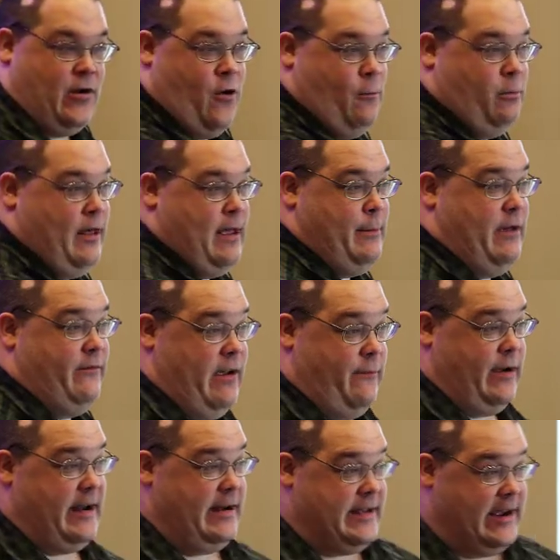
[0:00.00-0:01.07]
all blame me if you ever
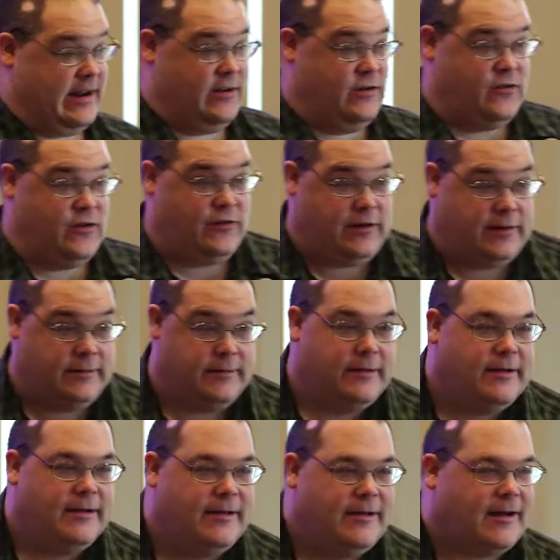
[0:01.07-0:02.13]
get a ticket in New Jersey,
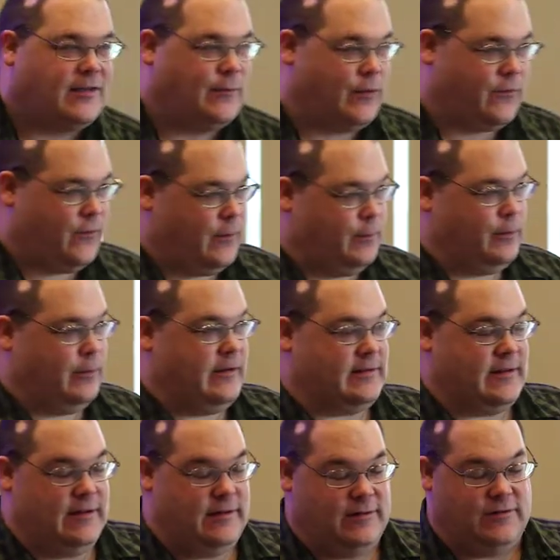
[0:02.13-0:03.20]
because it was for the police,
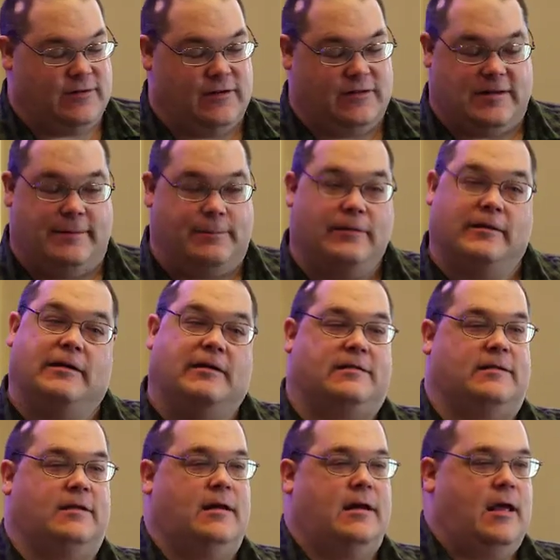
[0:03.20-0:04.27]
the New Jersey State
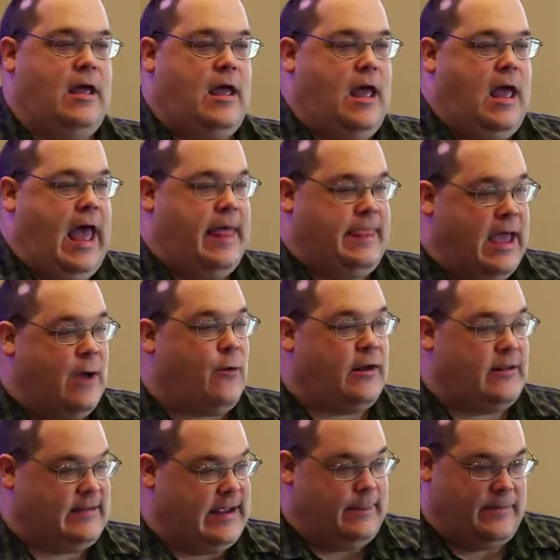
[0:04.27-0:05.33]
Police. And they wanted
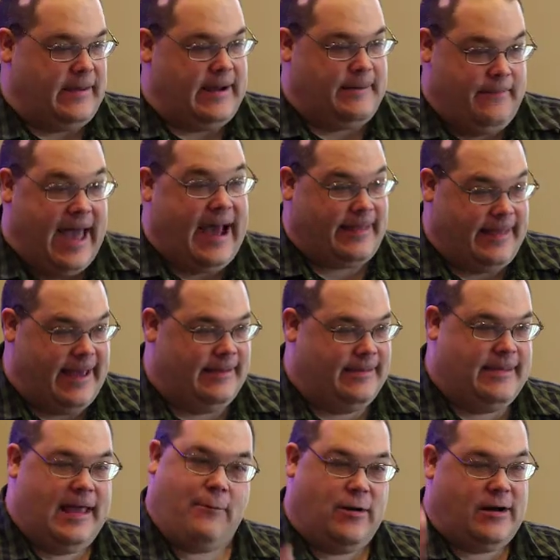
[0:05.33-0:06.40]
the same thing back then.
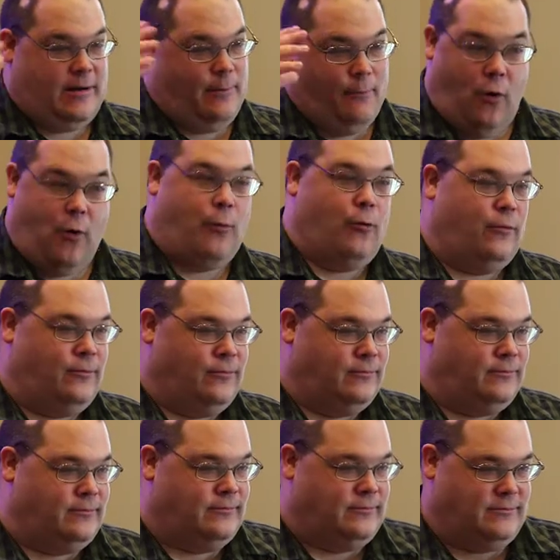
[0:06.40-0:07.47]
They wanted a mobile,
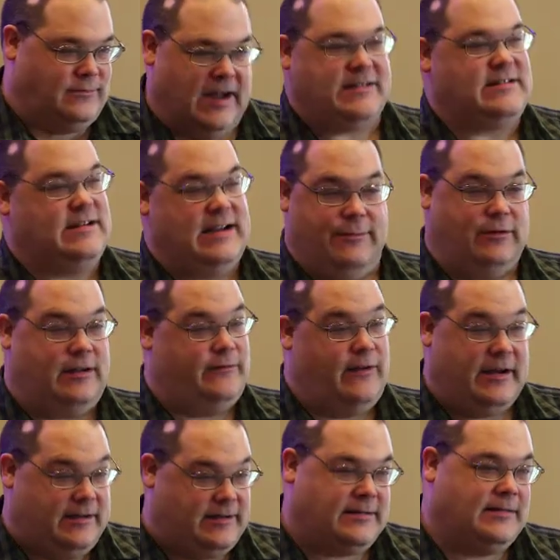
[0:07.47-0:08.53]
touch-enabled
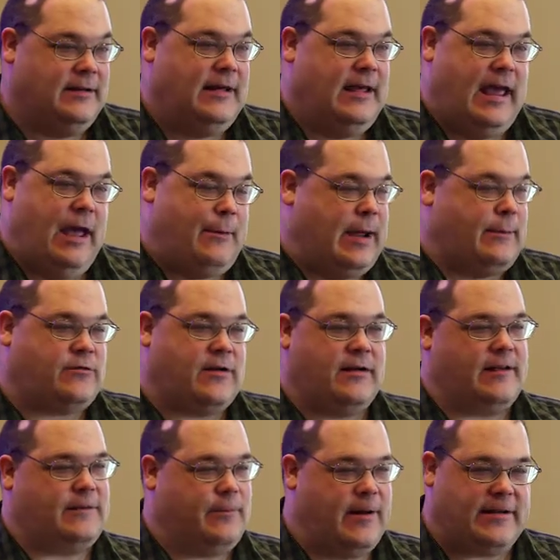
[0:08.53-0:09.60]
device. And we kept trying to
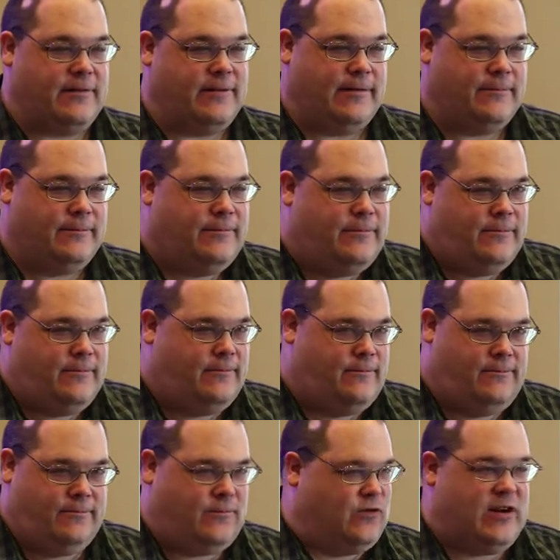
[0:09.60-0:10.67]
explain to them,
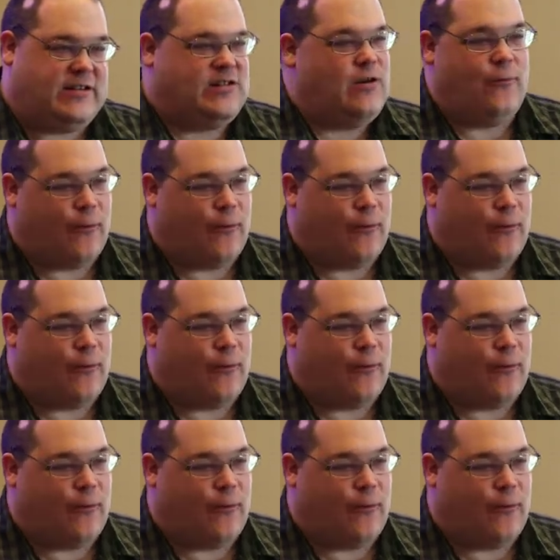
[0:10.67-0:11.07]
grids don't